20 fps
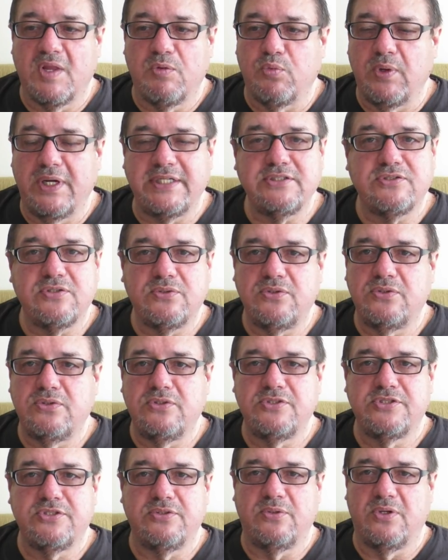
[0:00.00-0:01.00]

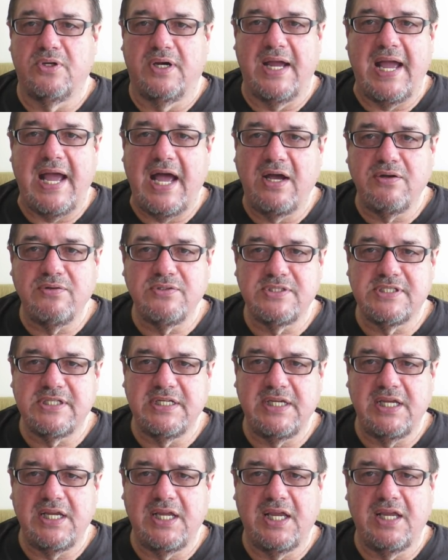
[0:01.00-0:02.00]
rentals or a
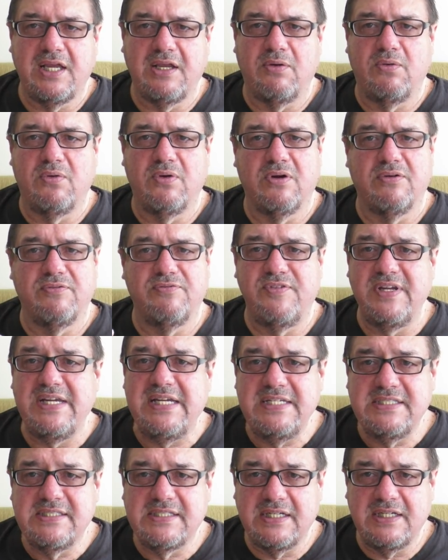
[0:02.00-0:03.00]
housing or a
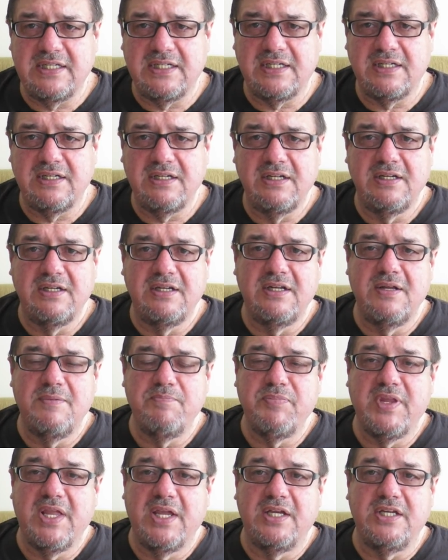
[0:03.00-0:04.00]
visa,
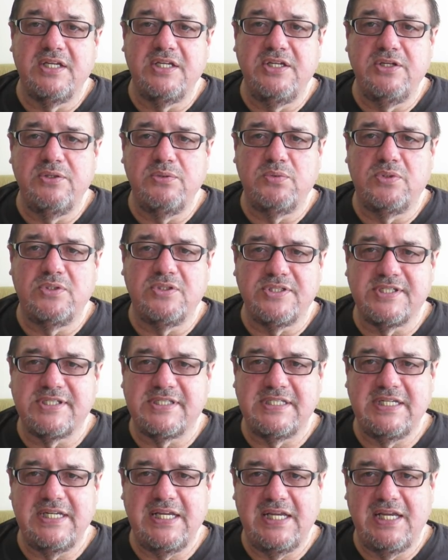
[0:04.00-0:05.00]
you will
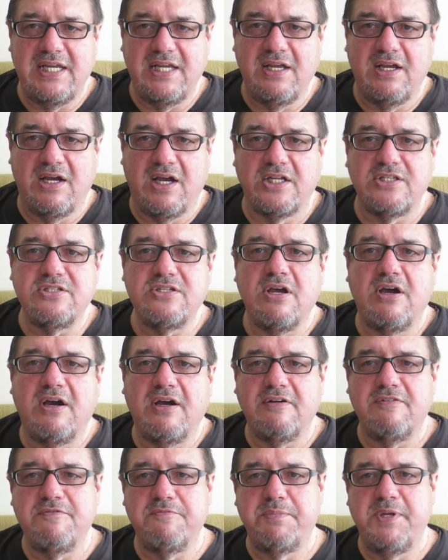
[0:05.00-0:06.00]
see a
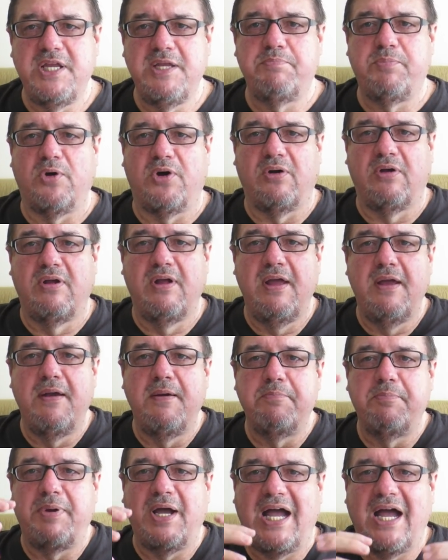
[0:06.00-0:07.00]
ton of people
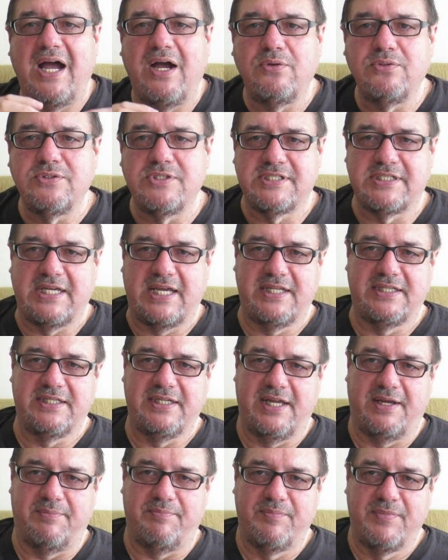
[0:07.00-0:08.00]
pounce
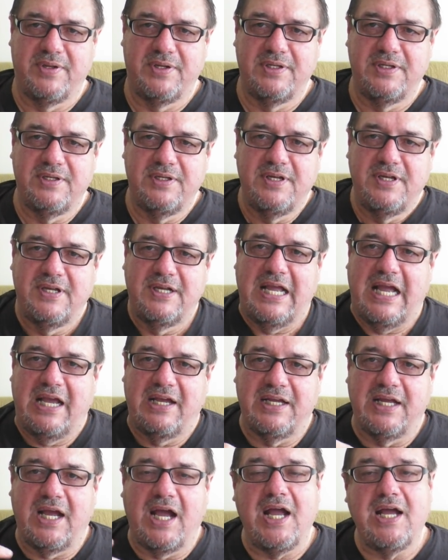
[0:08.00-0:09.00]
on them.
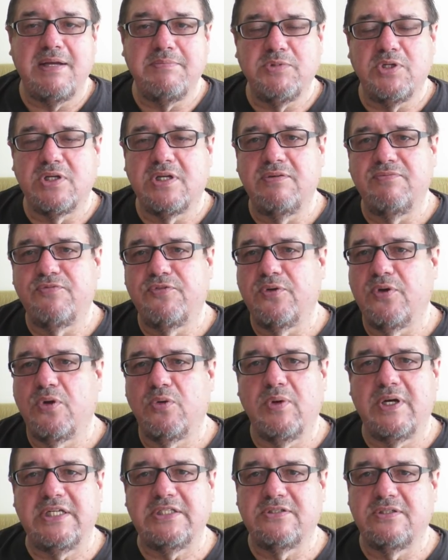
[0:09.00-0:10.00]
I'm looking for
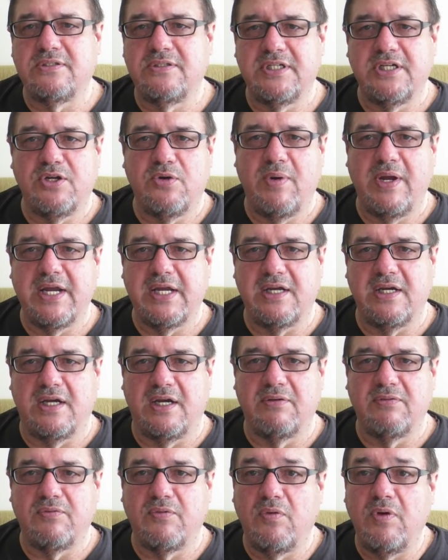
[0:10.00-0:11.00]
a rental in
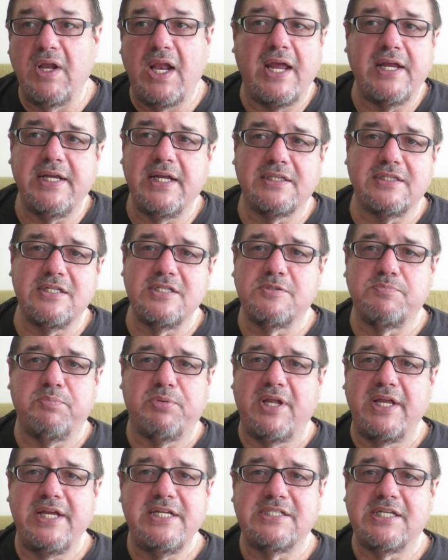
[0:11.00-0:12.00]
Cuenca. Well, I got this
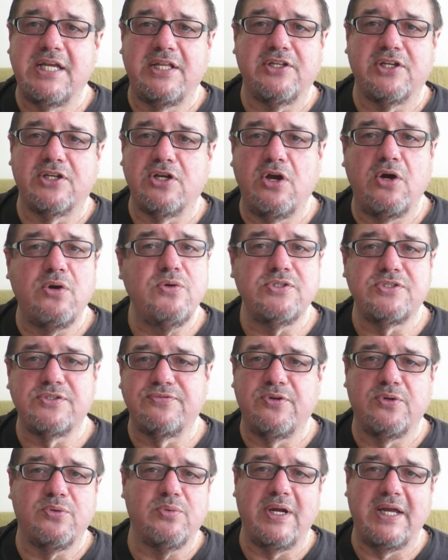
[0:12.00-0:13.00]
place on the
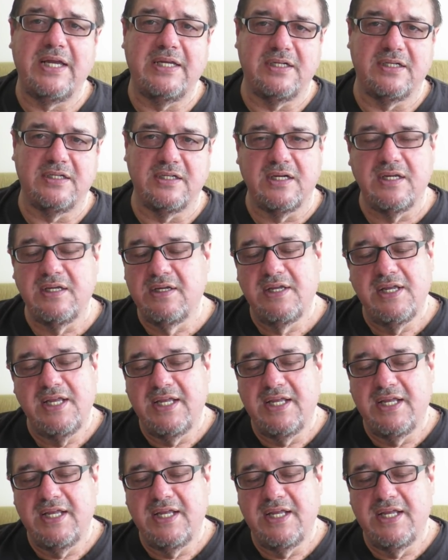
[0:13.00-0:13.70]
coast for rent. And